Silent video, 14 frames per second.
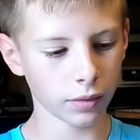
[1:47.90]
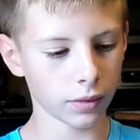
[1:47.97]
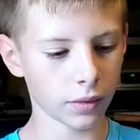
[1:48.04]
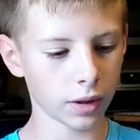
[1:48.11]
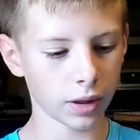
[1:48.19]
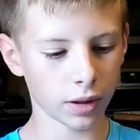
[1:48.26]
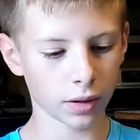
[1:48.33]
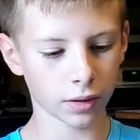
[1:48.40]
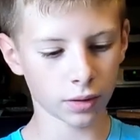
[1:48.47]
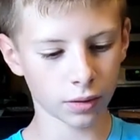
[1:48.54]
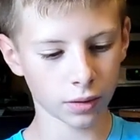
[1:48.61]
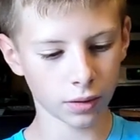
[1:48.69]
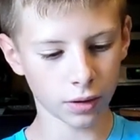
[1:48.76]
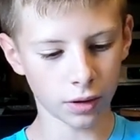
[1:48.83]

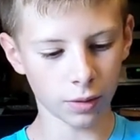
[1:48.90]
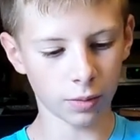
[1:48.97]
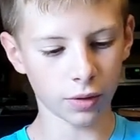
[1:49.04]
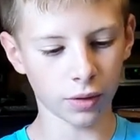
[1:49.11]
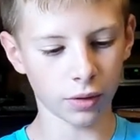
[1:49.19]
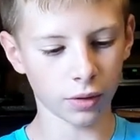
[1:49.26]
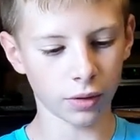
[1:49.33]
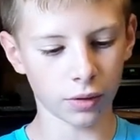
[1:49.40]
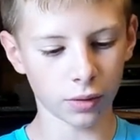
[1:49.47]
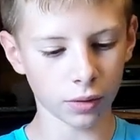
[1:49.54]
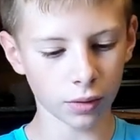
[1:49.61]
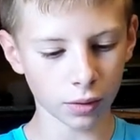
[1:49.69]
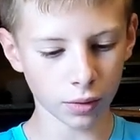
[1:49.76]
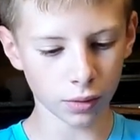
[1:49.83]
Next, you put a
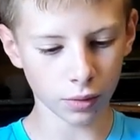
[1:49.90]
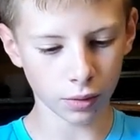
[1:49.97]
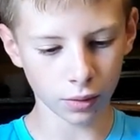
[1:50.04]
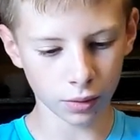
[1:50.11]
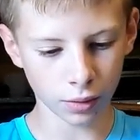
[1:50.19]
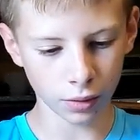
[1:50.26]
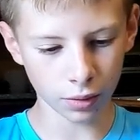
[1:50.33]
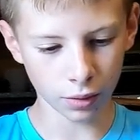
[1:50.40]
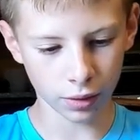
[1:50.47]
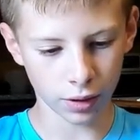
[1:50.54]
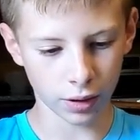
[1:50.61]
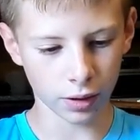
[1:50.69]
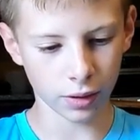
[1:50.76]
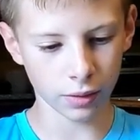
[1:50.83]
little hole
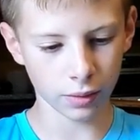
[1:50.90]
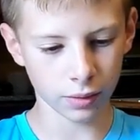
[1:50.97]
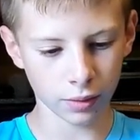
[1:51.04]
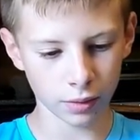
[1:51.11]
here